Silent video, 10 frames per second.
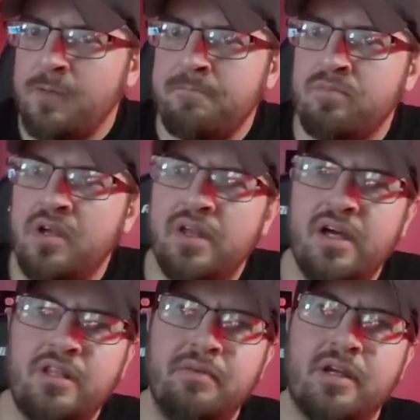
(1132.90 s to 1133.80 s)
and I had to
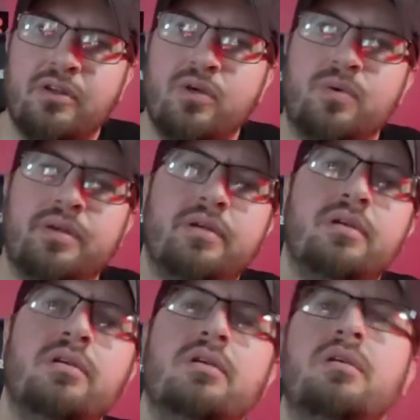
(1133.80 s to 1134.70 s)
make a new one,
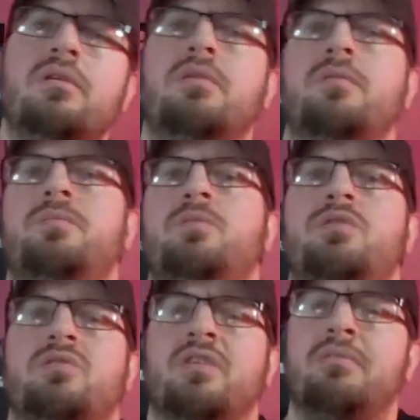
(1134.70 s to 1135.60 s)
which was
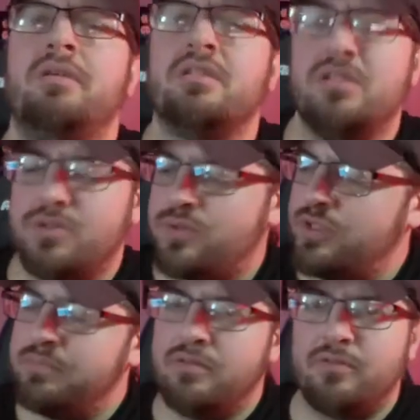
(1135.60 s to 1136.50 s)
fine because I screwed up
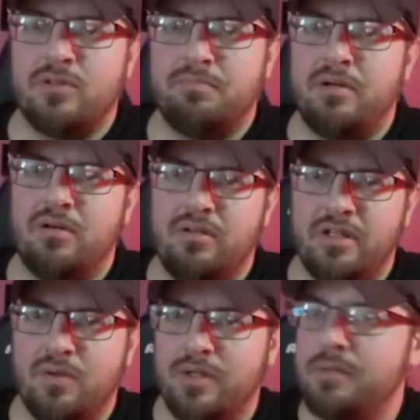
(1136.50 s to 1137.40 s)
the first barrel
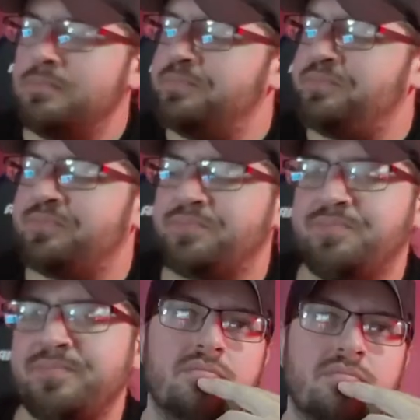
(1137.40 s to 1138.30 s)
anyway.
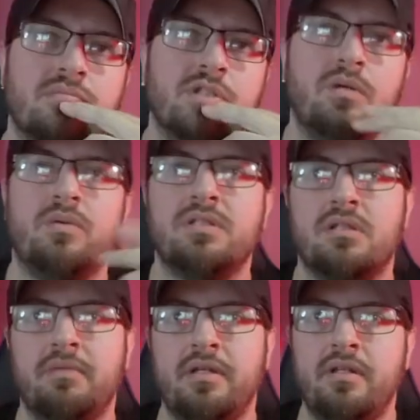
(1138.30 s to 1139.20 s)
So once I
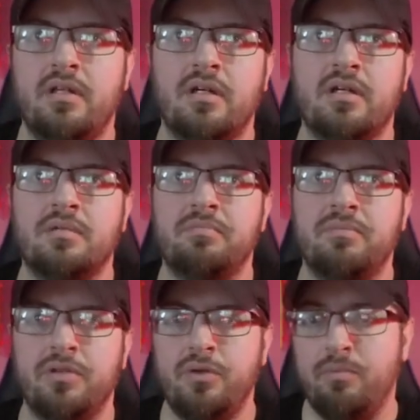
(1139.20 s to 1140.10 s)
made the
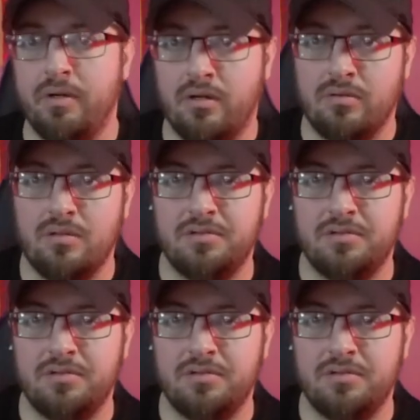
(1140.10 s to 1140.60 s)
new barrel, the